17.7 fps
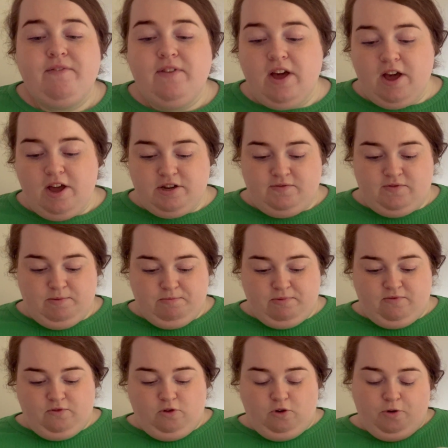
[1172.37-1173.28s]
heard of them
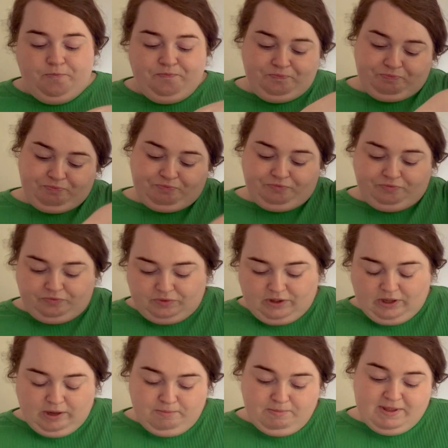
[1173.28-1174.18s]
before,
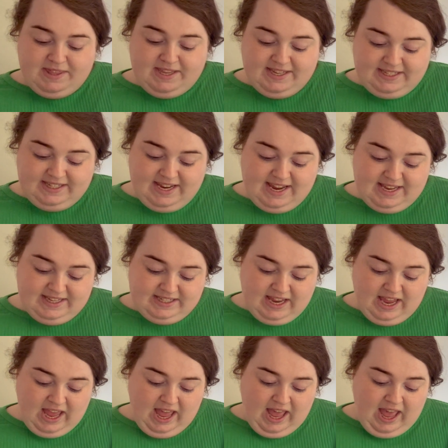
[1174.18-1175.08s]
but this is
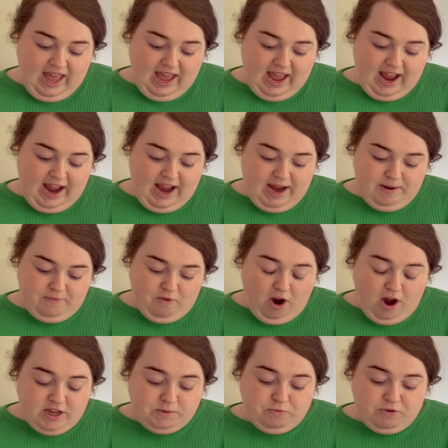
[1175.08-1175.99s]
eight
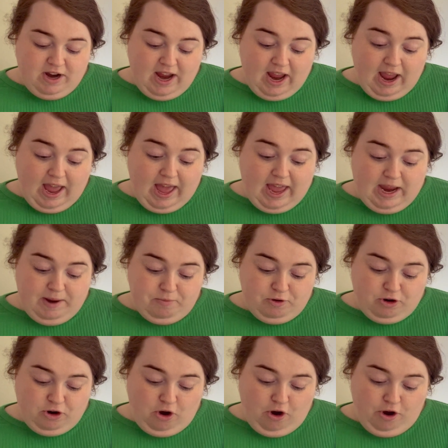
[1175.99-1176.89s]
raspberry,
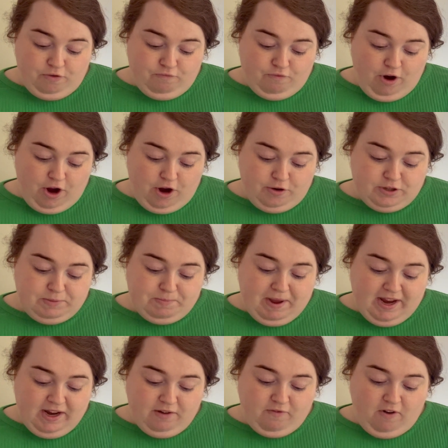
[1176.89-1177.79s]
apricot and rose,
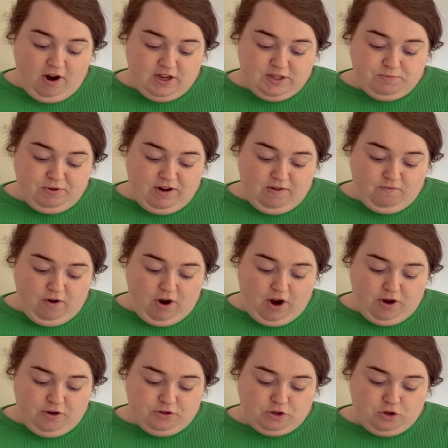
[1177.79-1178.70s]
pink raspberry and
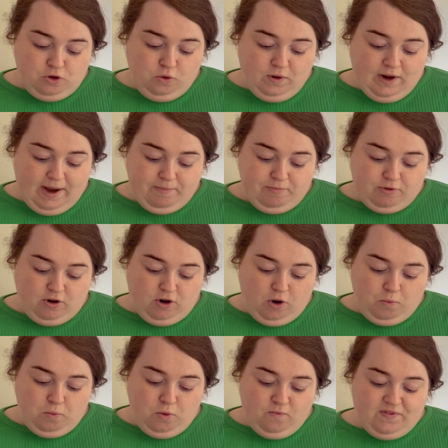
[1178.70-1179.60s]
rose, cool
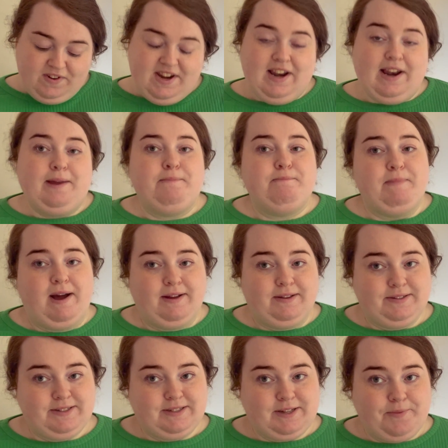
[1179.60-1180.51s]
apricot, warm vanilla and
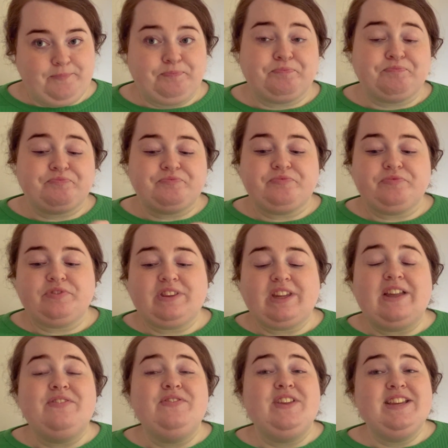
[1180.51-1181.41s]
musk.
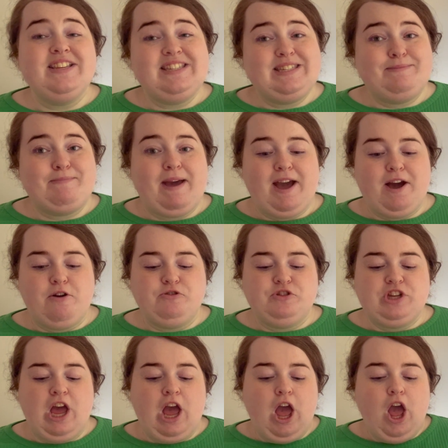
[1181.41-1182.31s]
This
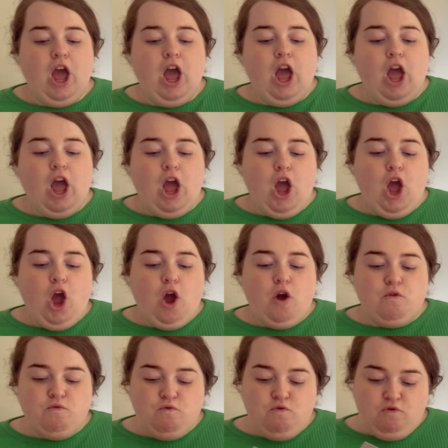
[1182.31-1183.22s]
smells
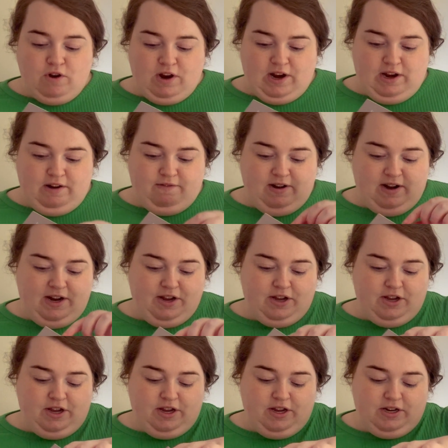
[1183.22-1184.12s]
really, really
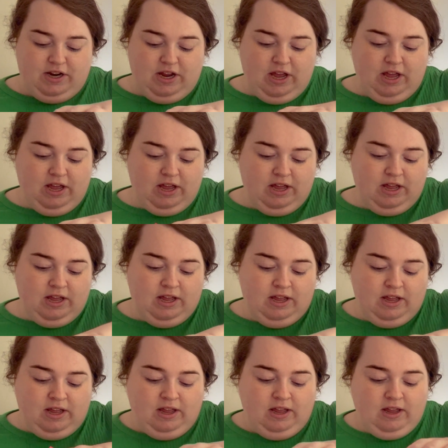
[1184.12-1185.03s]
good.
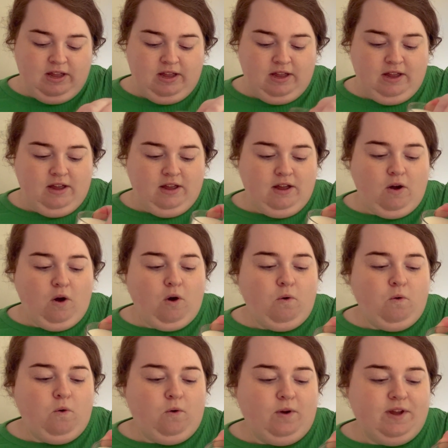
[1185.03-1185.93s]

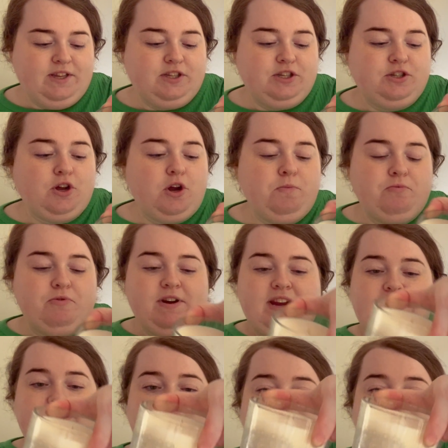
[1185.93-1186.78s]
Oh, it's so pretty as